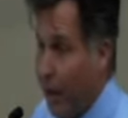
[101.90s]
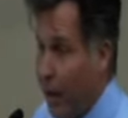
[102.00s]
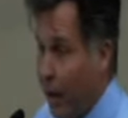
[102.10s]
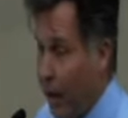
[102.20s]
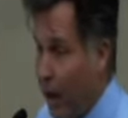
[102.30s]

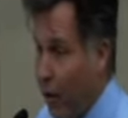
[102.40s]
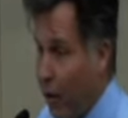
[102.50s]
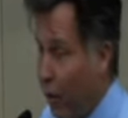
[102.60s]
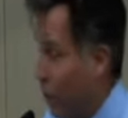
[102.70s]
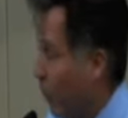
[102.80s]
And I
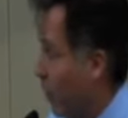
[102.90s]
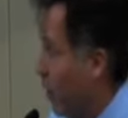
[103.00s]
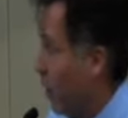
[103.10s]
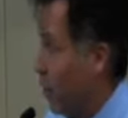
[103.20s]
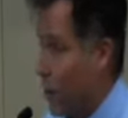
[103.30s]
know from
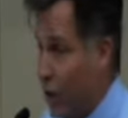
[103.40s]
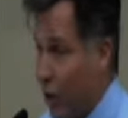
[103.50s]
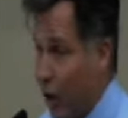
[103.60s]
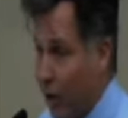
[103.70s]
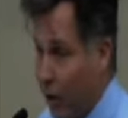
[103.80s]
growing up as a
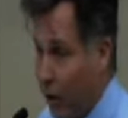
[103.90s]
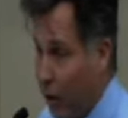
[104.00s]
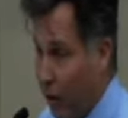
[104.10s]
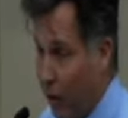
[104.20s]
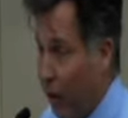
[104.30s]
child in
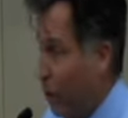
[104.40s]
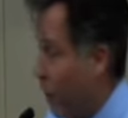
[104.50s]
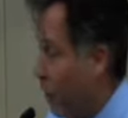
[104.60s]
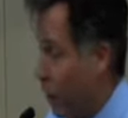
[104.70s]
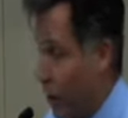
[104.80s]
Garden Grove with
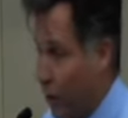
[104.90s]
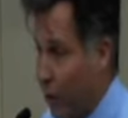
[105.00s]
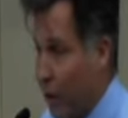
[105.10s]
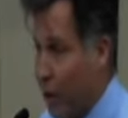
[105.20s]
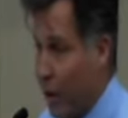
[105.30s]
my father,
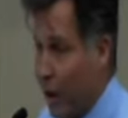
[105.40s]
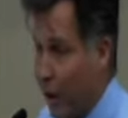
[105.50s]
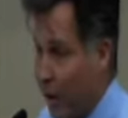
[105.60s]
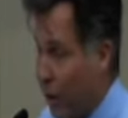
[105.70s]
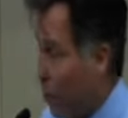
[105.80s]
who was an
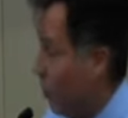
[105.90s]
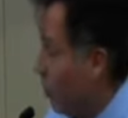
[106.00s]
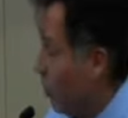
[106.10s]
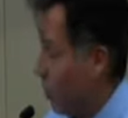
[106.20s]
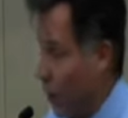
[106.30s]
Italian
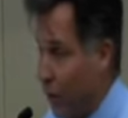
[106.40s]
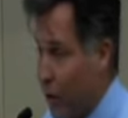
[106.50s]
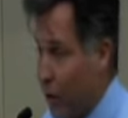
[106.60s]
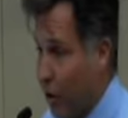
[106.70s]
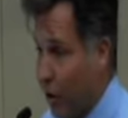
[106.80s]
immigrant who loved
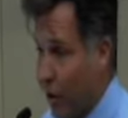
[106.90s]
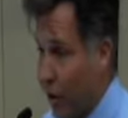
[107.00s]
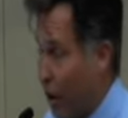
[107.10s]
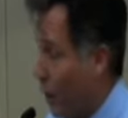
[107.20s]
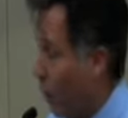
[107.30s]
his garden
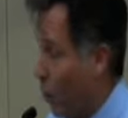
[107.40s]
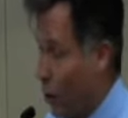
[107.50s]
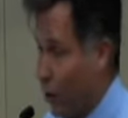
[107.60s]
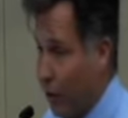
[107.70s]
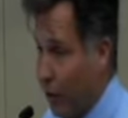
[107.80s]
and had a
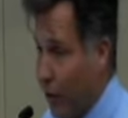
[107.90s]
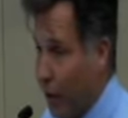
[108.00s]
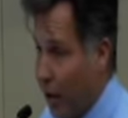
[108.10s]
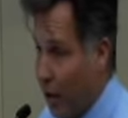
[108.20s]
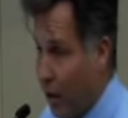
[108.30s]
wonderful
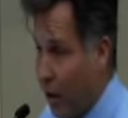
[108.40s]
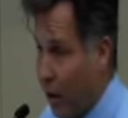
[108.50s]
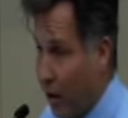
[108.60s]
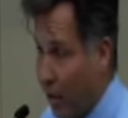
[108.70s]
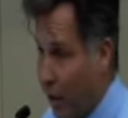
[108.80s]
greenhouse that
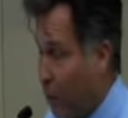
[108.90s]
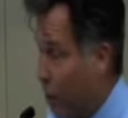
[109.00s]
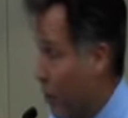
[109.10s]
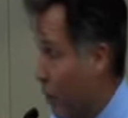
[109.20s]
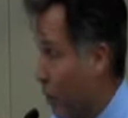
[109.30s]
occupied
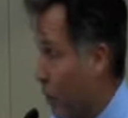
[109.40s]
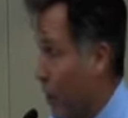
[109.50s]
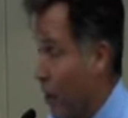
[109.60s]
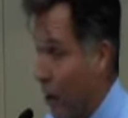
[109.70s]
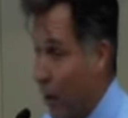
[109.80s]
most of our
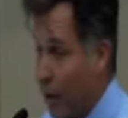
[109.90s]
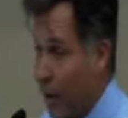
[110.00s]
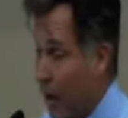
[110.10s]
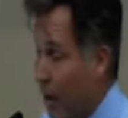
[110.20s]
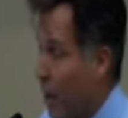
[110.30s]

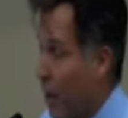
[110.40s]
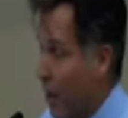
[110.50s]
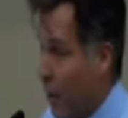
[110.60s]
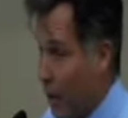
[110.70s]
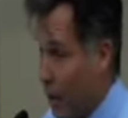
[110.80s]
backyard,
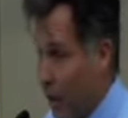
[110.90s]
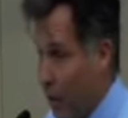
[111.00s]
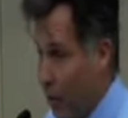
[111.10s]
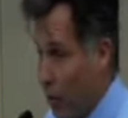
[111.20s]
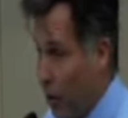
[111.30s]

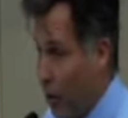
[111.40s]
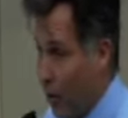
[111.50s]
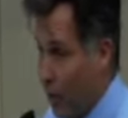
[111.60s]
that the more carbon